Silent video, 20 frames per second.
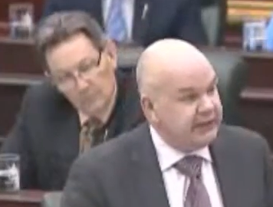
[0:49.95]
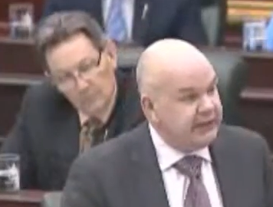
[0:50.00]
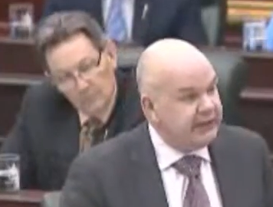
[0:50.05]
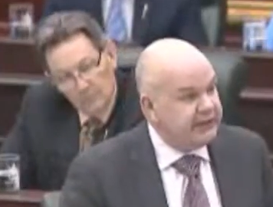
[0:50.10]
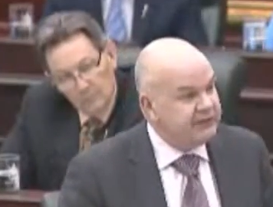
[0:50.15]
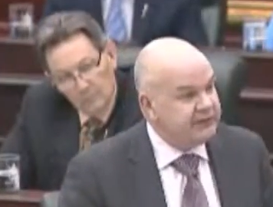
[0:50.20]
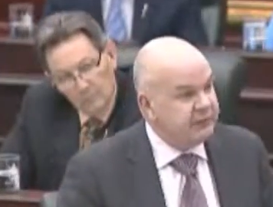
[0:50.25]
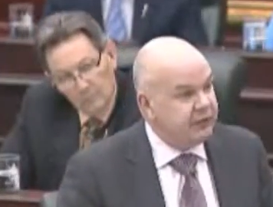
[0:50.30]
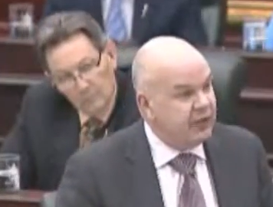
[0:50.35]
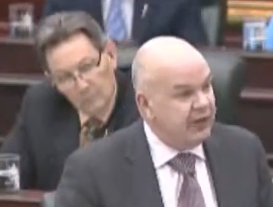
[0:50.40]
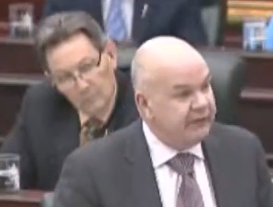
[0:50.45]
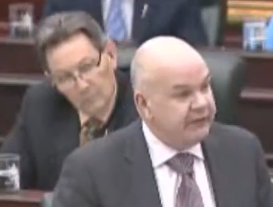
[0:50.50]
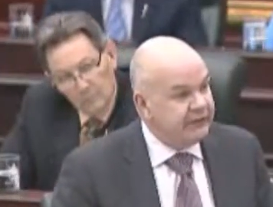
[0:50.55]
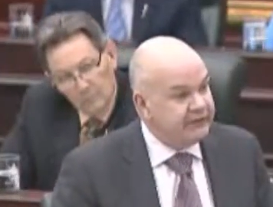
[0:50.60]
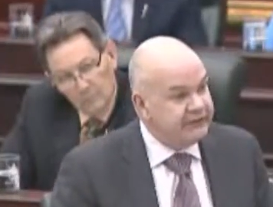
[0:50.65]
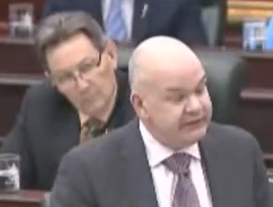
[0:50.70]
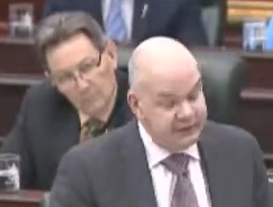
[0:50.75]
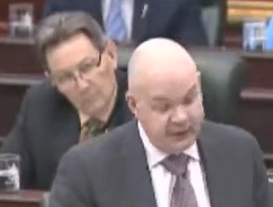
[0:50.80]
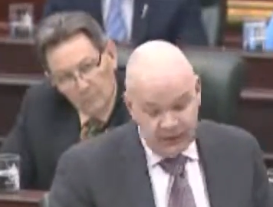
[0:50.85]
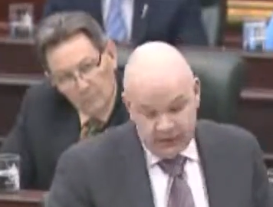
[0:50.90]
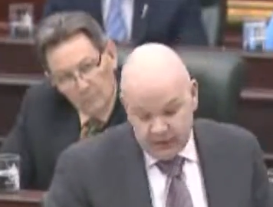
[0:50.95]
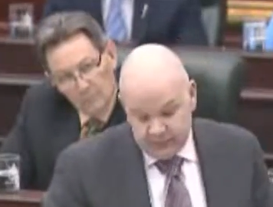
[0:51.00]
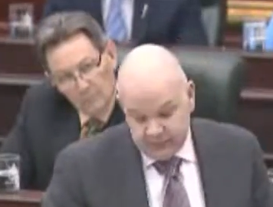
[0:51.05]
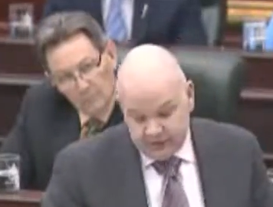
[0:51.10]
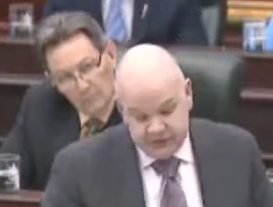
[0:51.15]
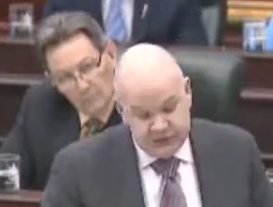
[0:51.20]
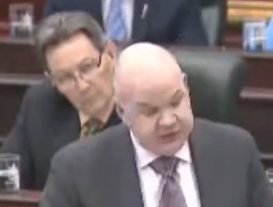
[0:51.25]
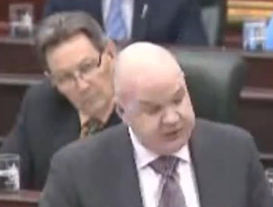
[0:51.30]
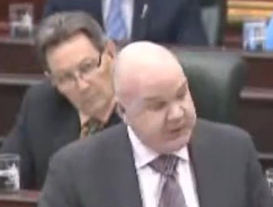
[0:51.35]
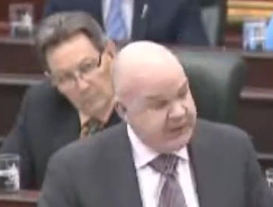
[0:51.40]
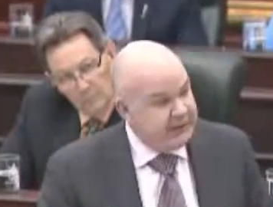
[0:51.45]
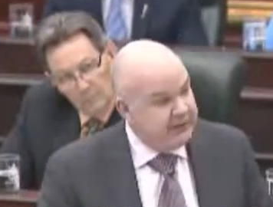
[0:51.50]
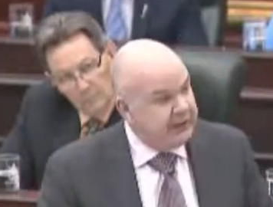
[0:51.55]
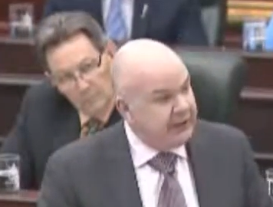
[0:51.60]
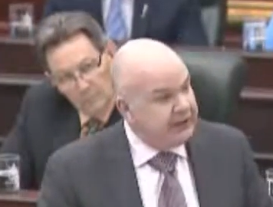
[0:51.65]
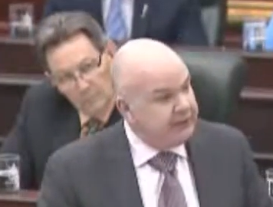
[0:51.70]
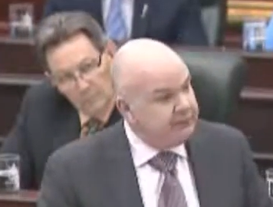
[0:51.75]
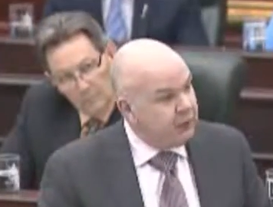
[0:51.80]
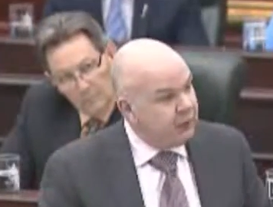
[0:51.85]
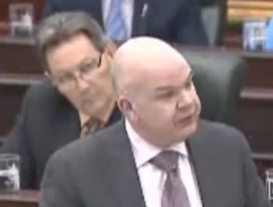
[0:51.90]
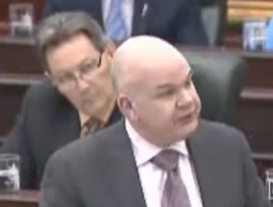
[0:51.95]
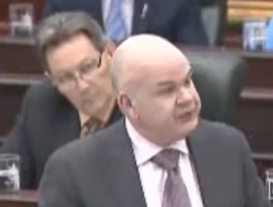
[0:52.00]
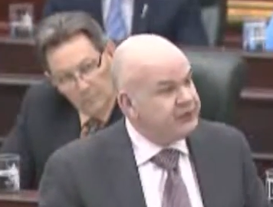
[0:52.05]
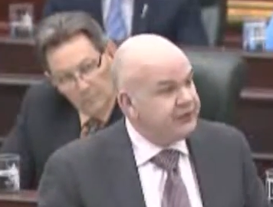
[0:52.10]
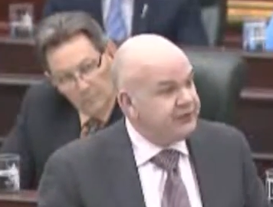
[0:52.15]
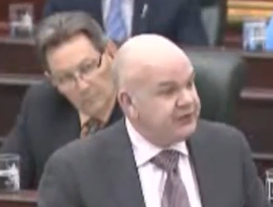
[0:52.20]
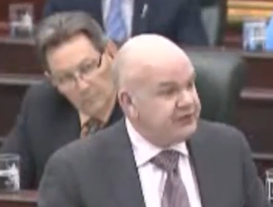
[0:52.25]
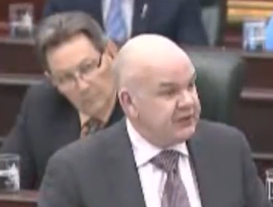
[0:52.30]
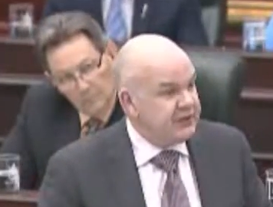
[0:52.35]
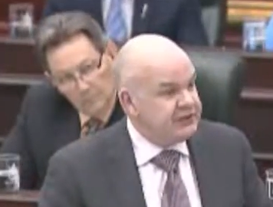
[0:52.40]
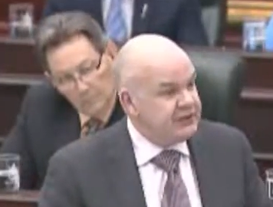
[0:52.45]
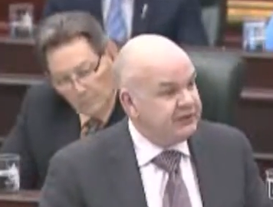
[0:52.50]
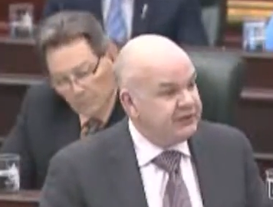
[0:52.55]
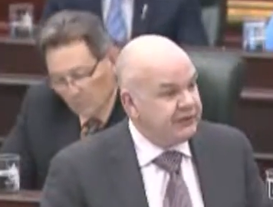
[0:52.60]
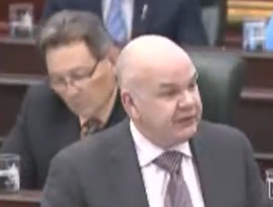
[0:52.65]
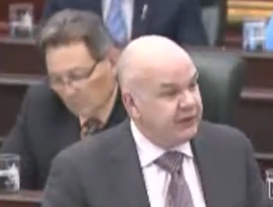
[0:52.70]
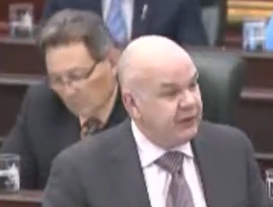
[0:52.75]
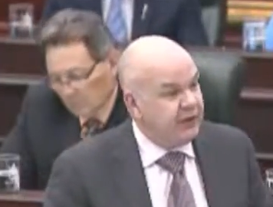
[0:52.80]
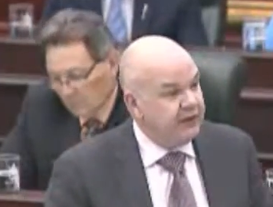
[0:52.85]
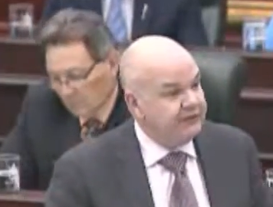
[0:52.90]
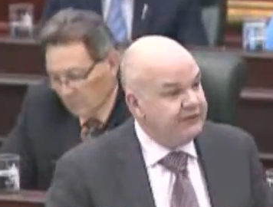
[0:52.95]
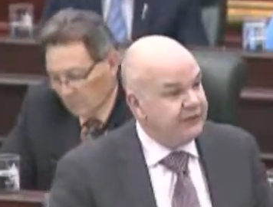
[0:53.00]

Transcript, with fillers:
Speaker 1: listing in this province. Mr. Speaker, like most jurisdictions